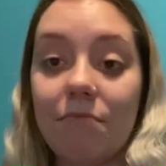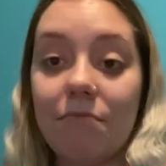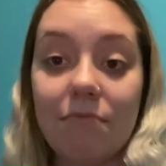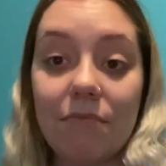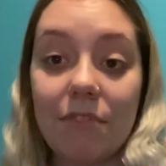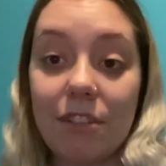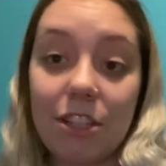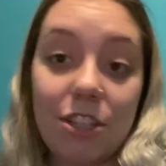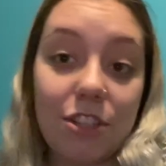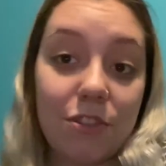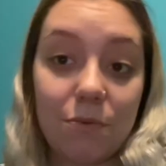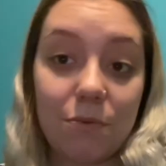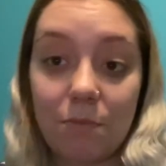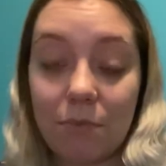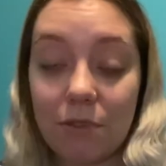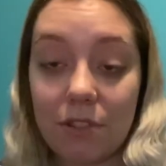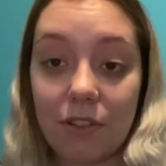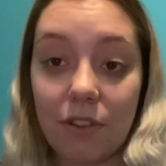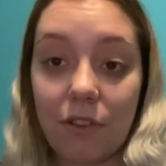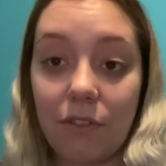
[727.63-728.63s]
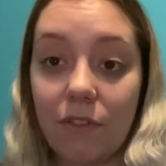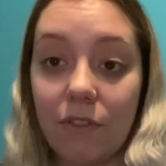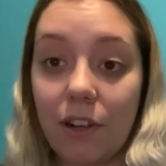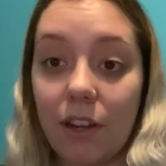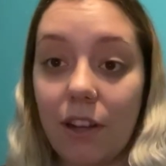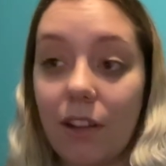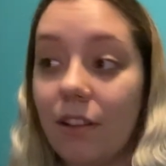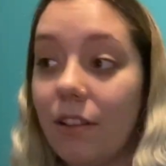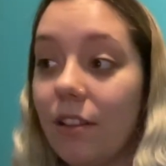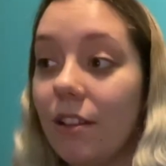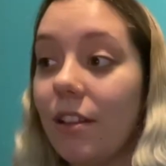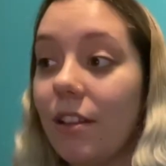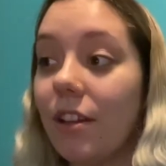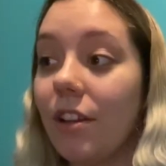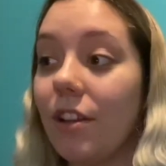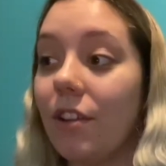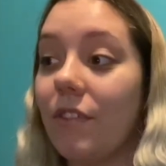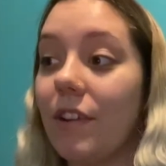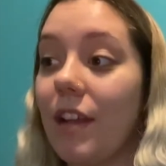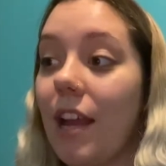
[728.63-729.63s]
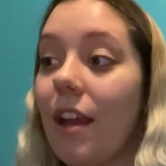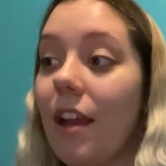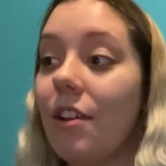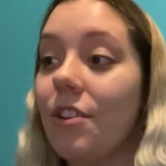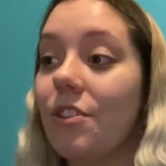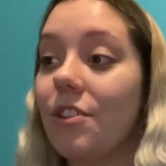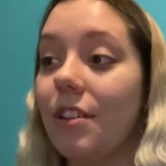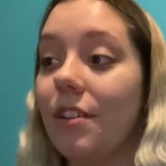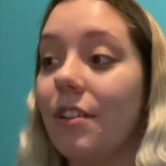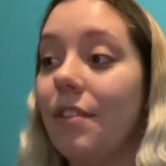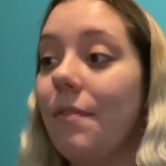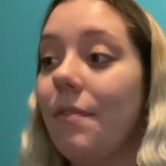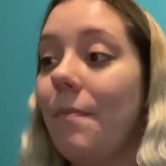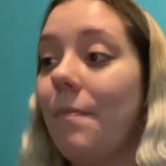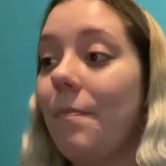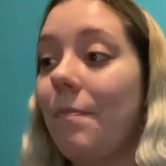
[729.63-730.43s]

it just was overall a good reaction